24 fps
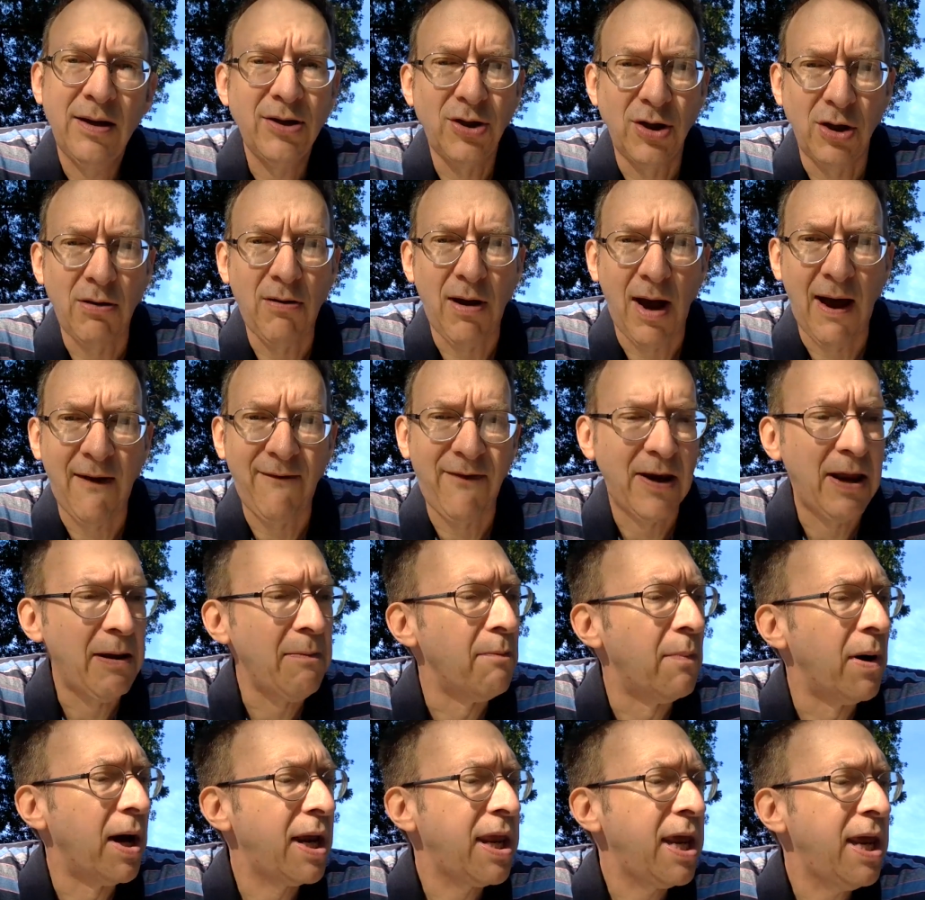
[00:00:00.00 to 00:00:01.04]
Do you have any
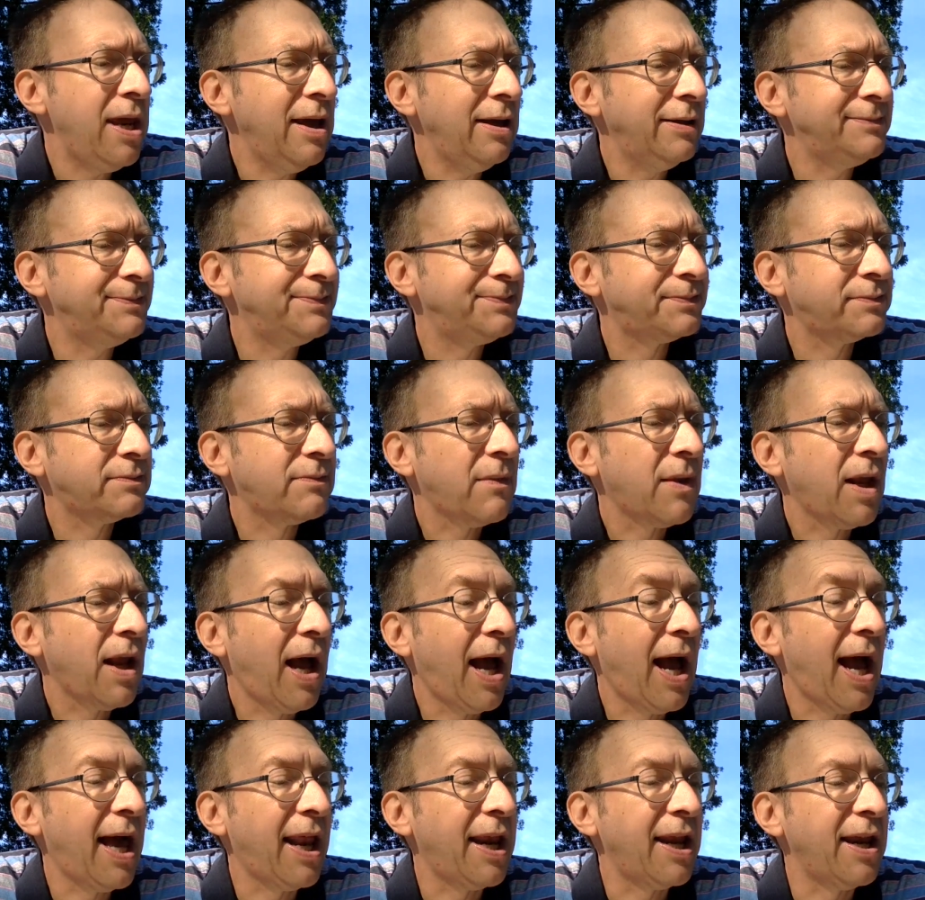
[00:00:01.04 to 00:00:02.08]
money?
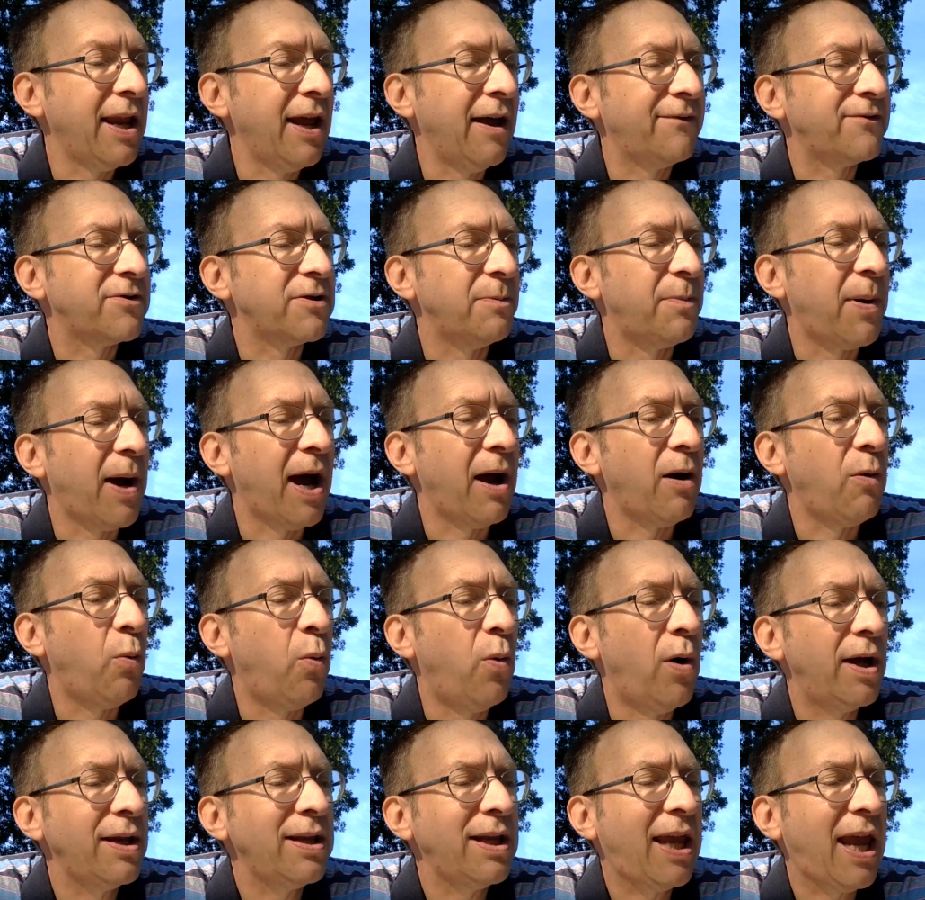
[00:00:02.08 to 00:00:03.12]
I had enough to buy
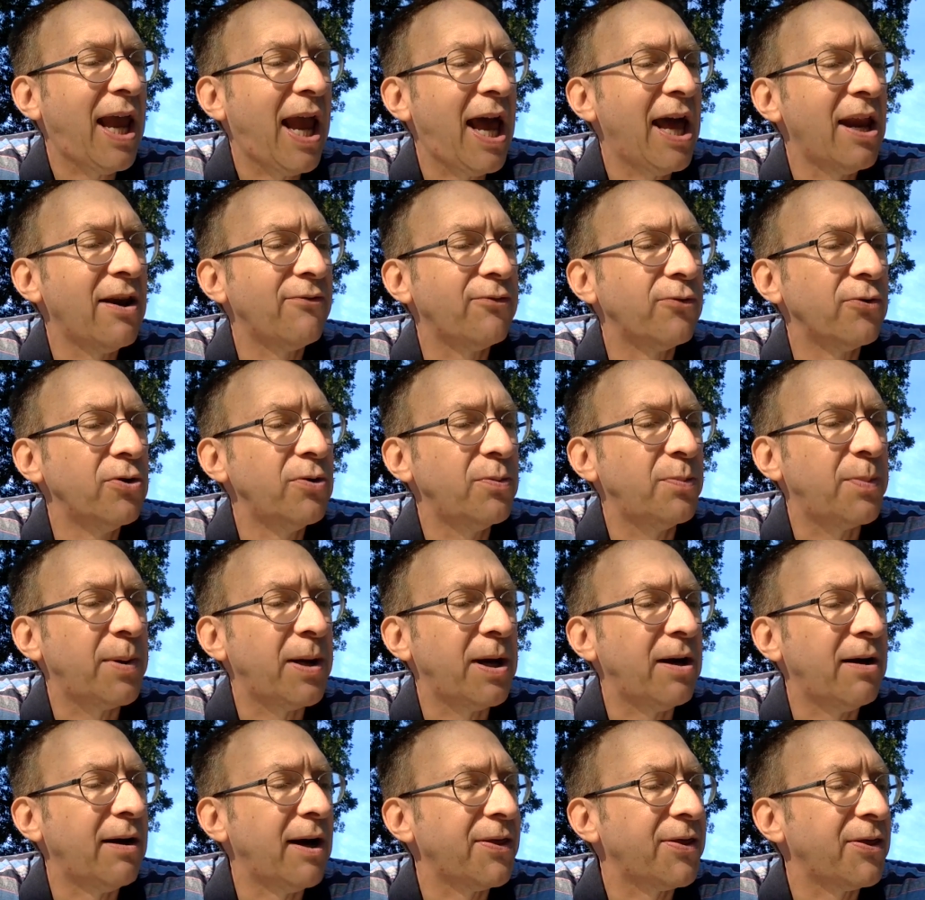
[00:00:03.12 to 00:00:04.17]
one can of root
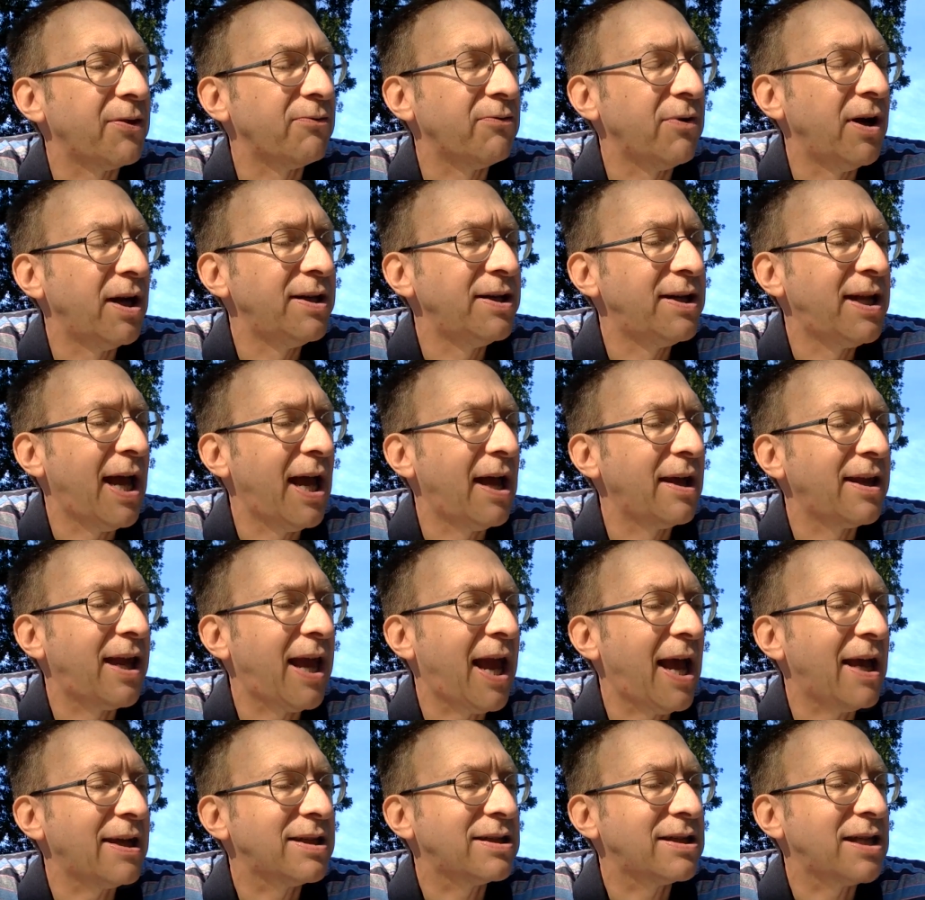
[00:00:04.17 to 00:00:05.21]
beer at the rundown
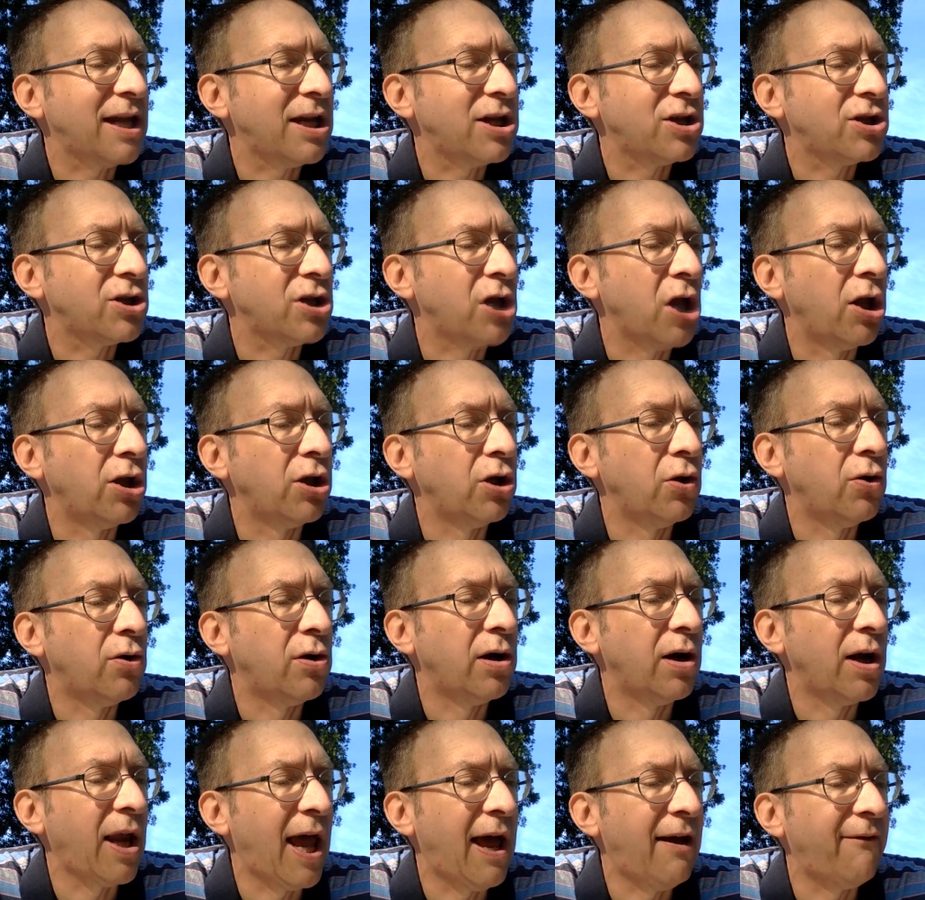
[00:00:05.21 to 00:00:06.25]
gas station on
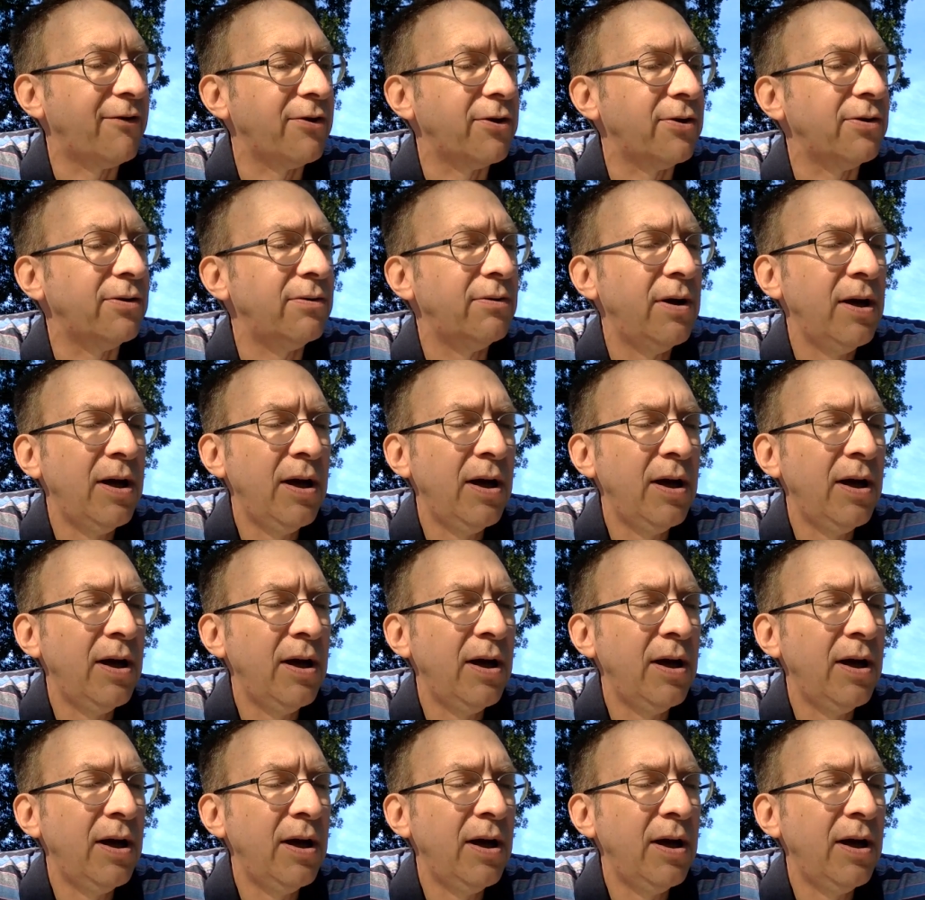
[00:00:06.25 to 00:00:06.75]
Laurel Avenue.